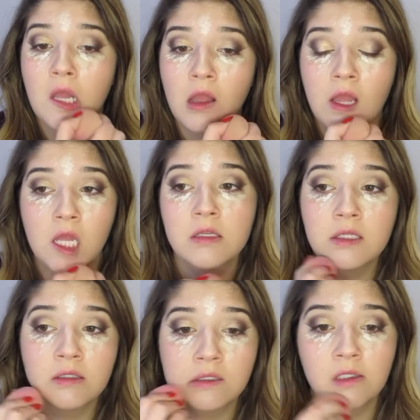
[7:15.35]
And
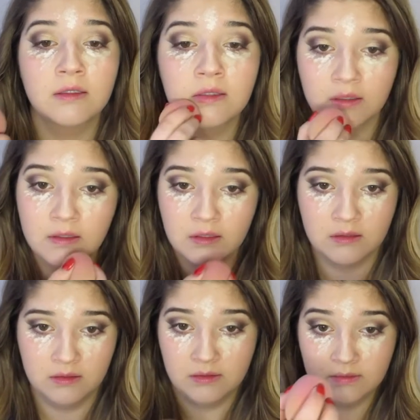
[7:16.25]
I
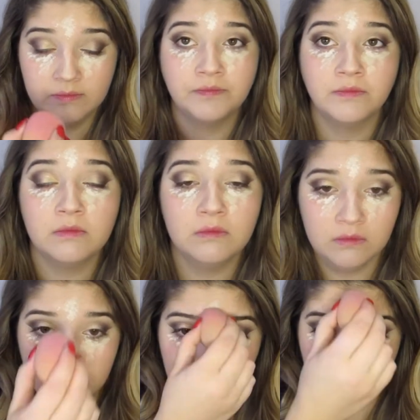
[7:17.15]
blend this out with
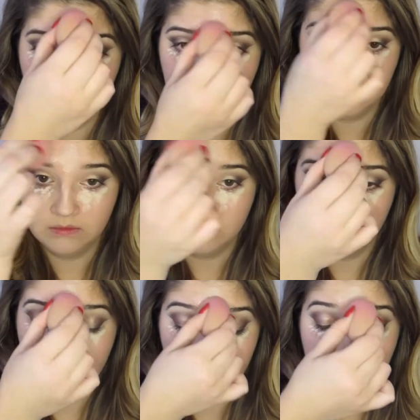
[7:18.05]
the Damp Beauty
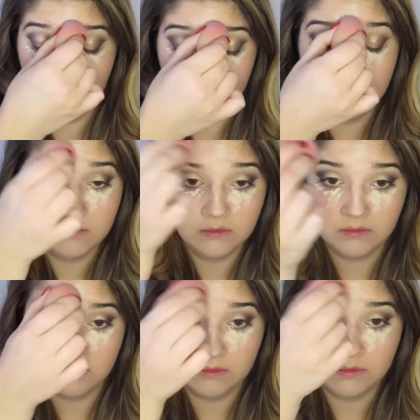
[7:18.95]
Blender again.
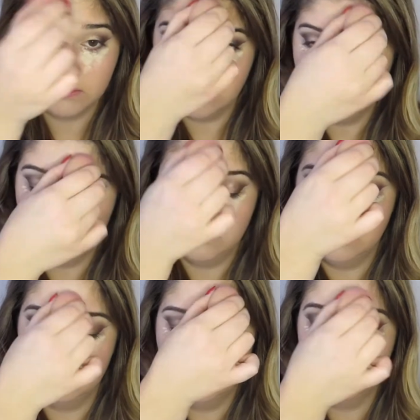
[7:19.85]
This just really
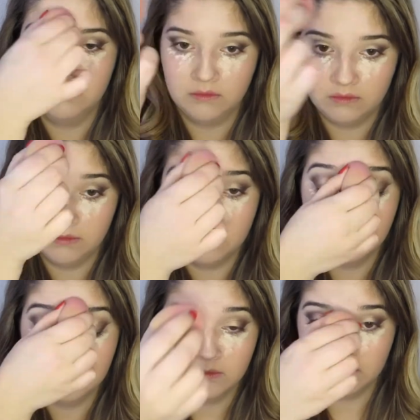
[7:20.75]
helps
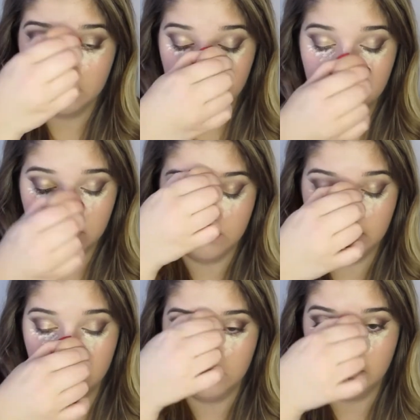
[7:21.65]
melt it into your
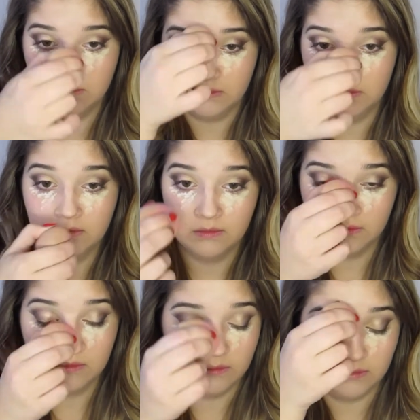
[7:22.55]

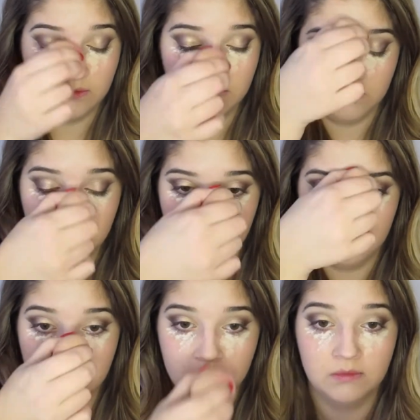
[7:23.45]
foundation and give that
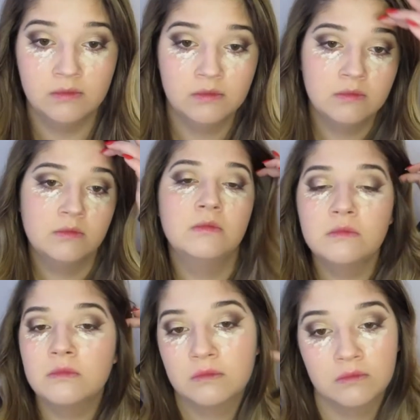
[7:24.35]
flawless
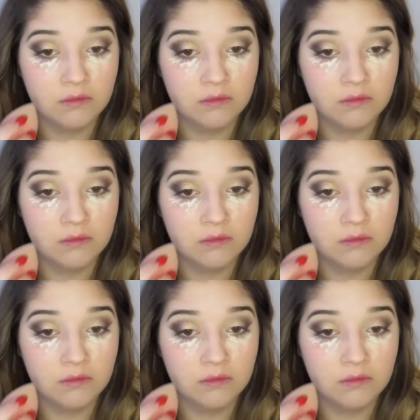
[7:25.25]
airbrushed